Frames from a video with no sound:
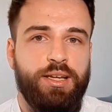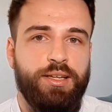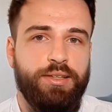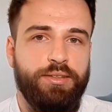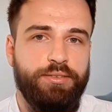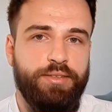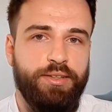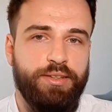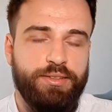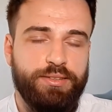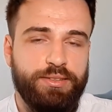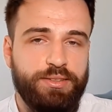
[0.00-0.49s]

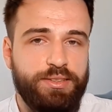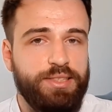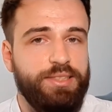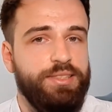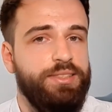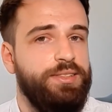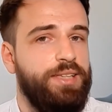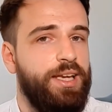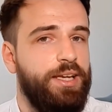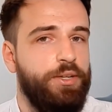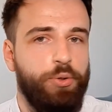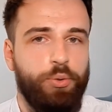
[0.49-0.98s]
that this
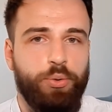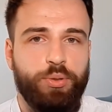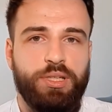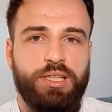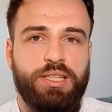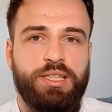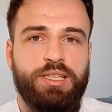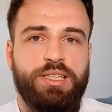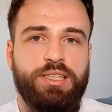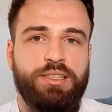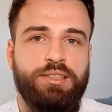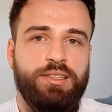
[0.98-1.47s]
can only
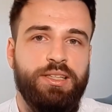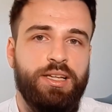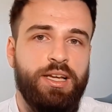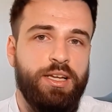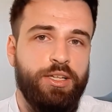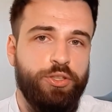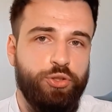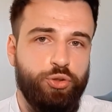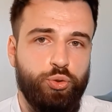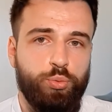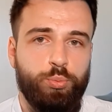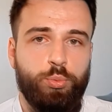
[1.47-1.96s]
lead
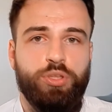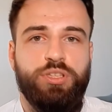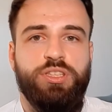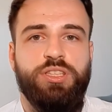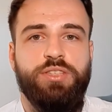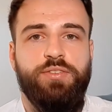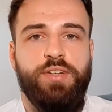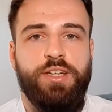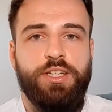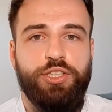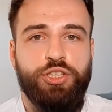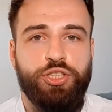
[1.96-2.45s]
to
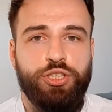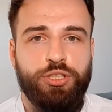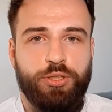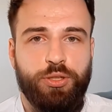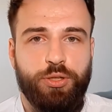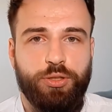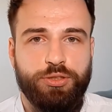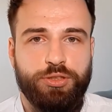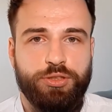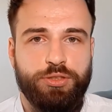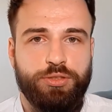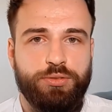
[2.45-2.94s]
motivation
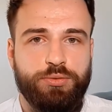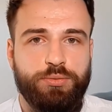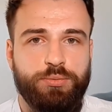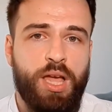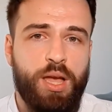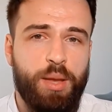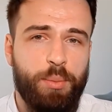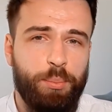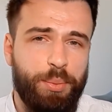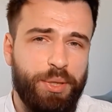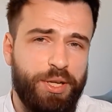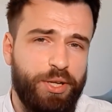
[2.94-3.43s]
loss,
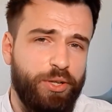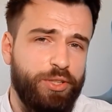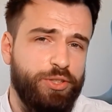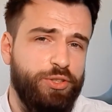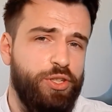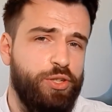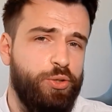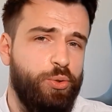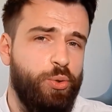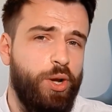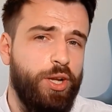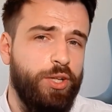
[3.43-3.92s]
because
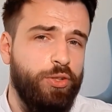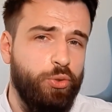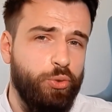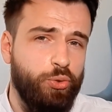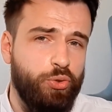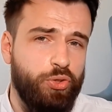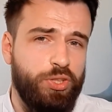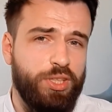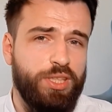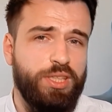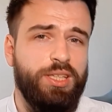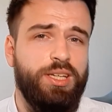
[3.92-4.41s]
you're going to
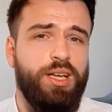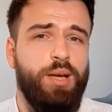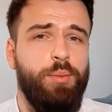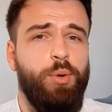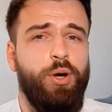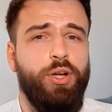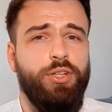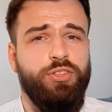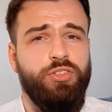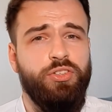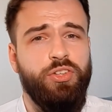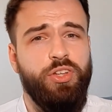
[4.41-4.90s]
think
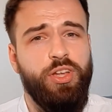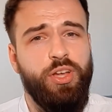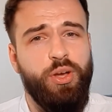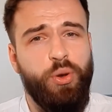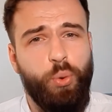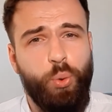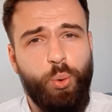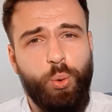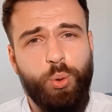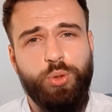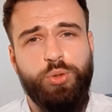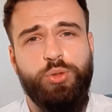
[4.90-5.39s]
about
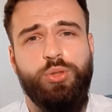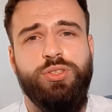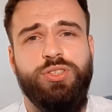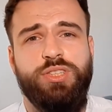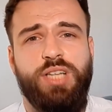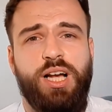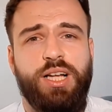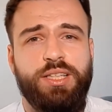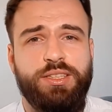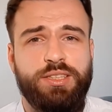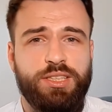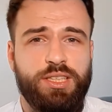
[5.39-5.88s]
all those
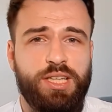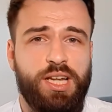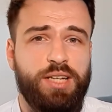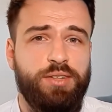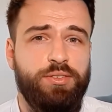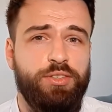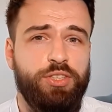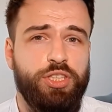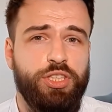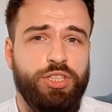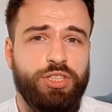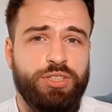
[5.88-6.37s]
other
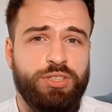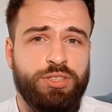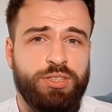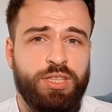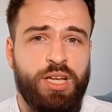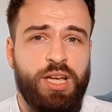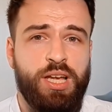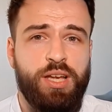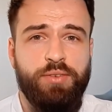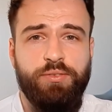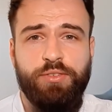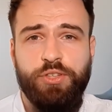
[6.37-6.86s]
languages
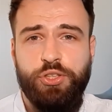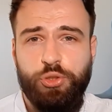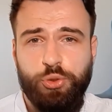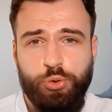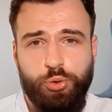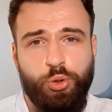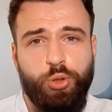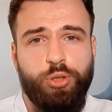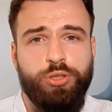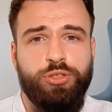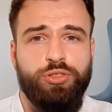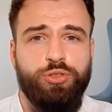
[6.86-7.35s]
which you
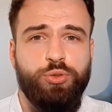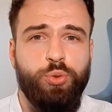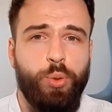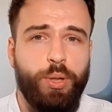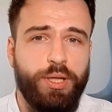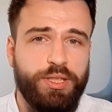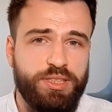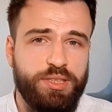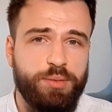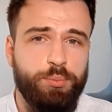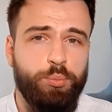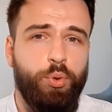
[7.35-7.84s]
don't know
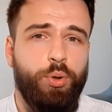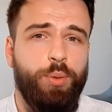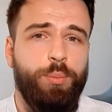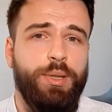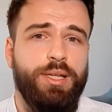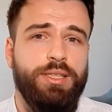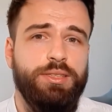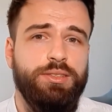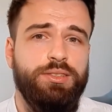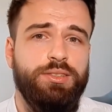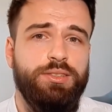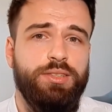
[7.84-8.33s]
at the
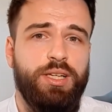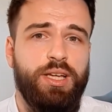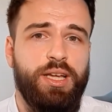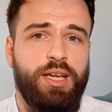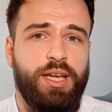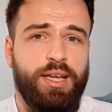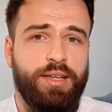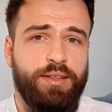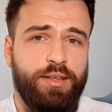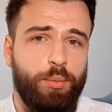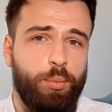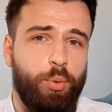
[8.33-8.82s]
moment,
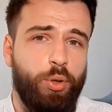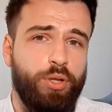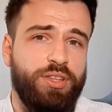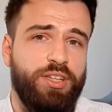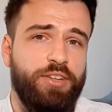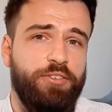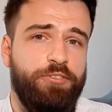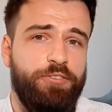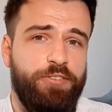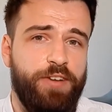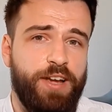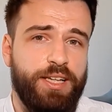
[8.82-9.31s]
and about the
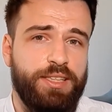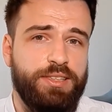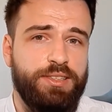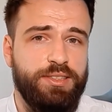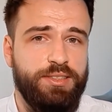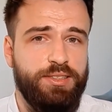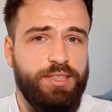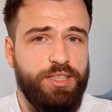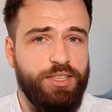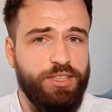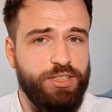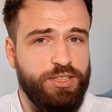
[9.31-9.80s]
fact that
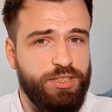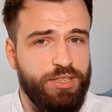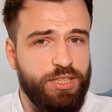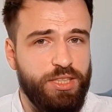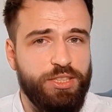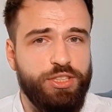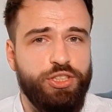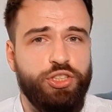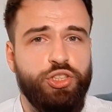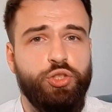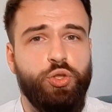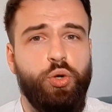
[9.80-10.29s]
there is
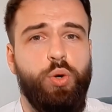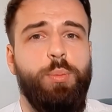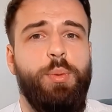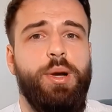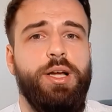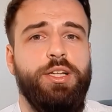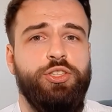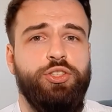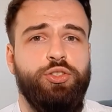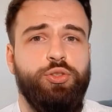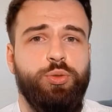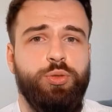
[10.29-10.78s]
so
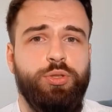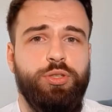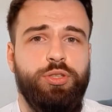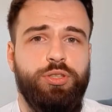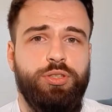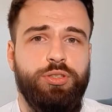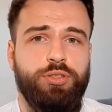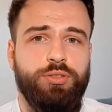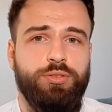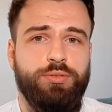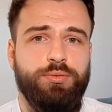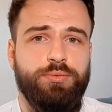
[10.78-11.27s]
much to
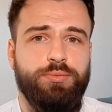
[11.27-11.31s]
learn.